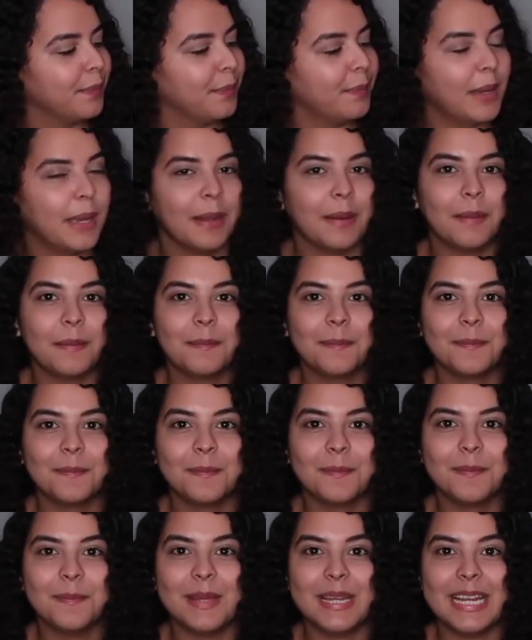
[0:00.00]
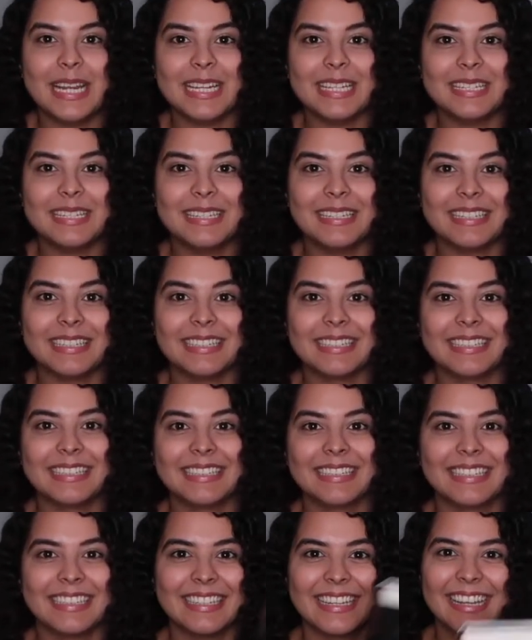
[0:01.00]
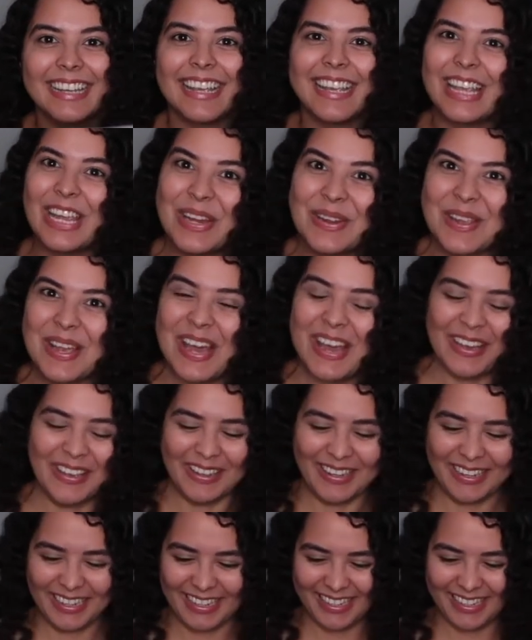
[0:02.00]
But Midnight Sun, here you are.